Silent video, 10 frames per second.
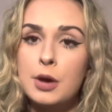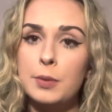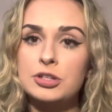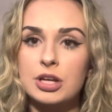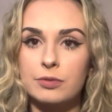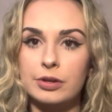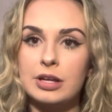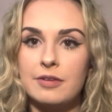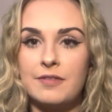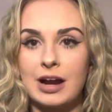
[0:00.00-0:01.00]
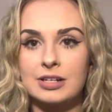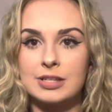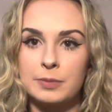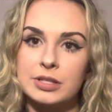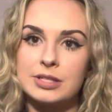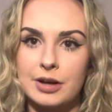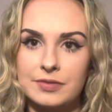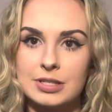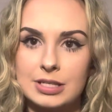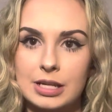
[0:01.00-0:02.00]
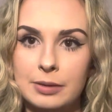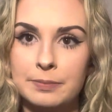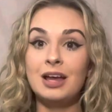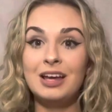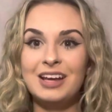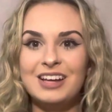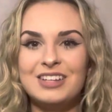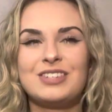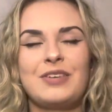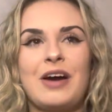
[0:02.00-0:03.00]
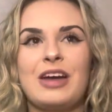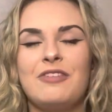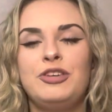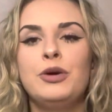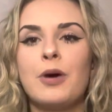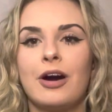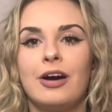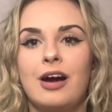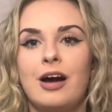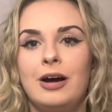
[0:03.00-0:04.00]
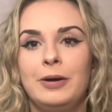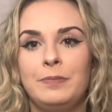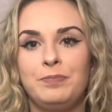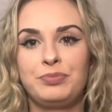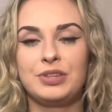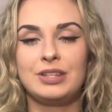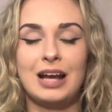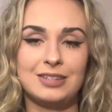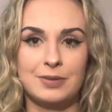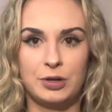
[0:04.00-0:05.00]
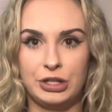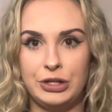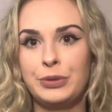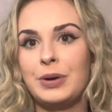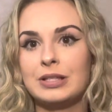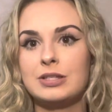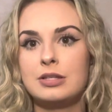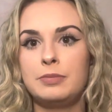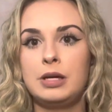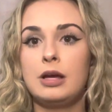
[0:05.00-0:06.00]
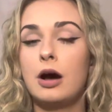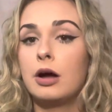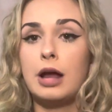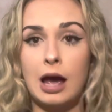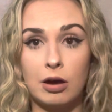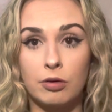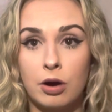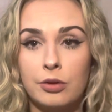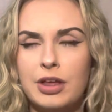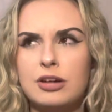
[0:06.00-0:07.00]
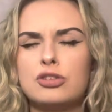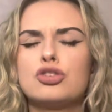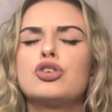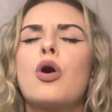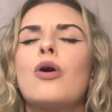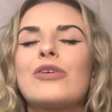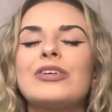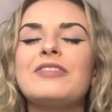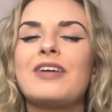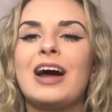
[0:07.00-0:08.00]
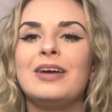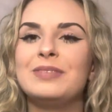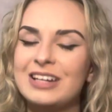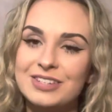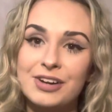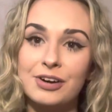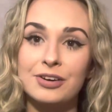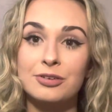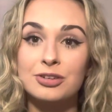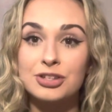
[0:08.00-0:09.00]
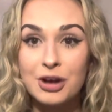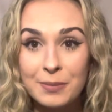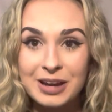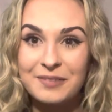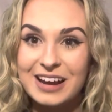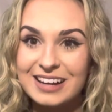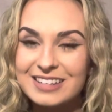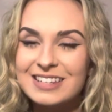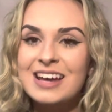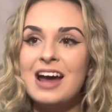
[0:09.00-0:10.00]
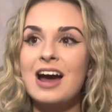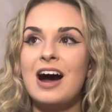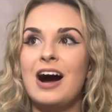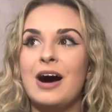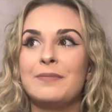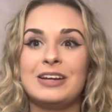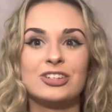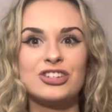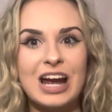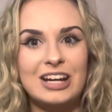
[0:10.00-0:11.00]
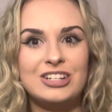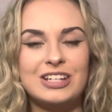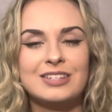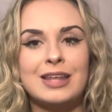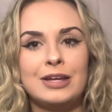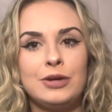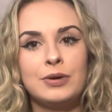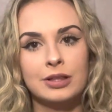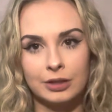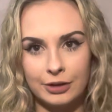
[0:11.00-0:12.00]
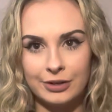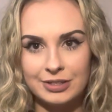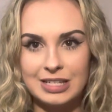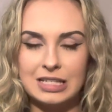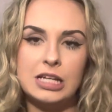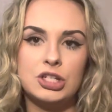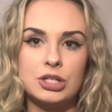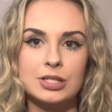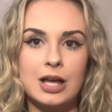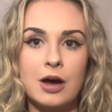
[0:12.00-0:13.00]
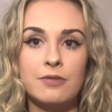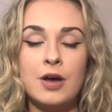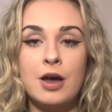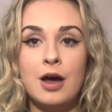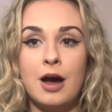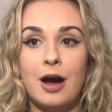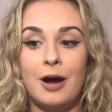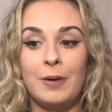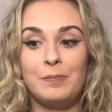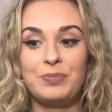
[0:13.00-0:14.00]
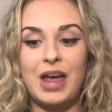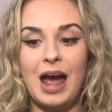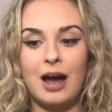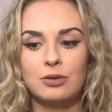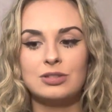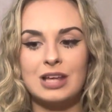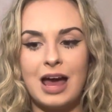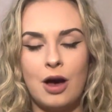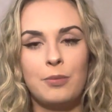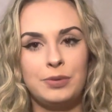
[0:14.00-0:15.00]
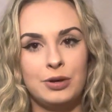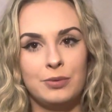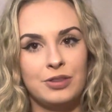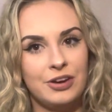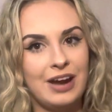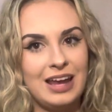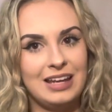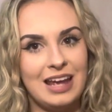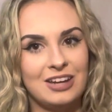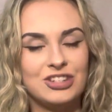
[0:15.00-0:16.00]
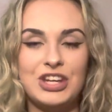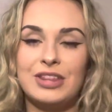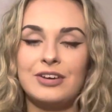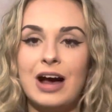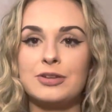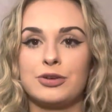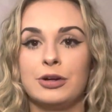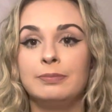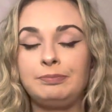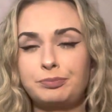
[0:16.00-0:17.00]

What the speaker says: which can really affect someone's self-esteem. So now, if you are not someone who wants to be on Adderall, that is totally fine, because there are so many ways and strategies that you can learn to teach yourself how to help you with your ADHD in the classroom.